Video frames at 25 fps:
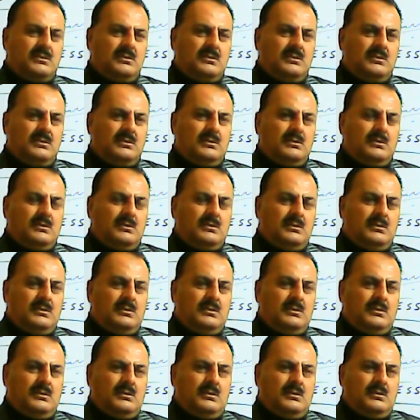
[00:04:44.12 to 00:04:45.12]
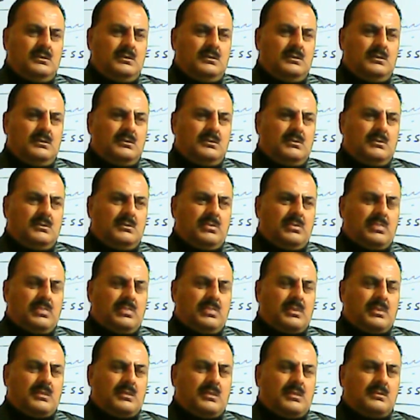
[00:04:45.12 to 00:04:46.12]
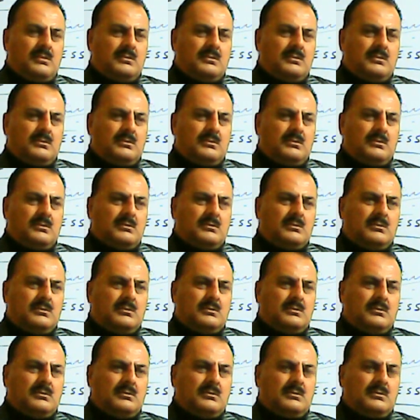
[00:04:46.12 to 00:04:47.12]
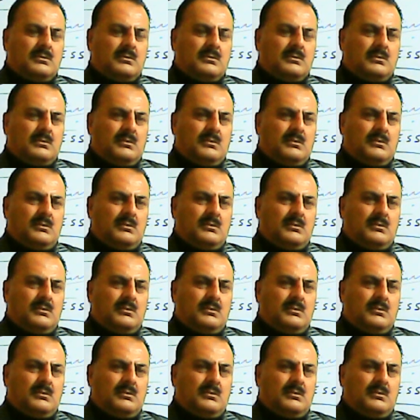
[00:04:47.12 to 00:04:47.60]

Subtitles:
(silence)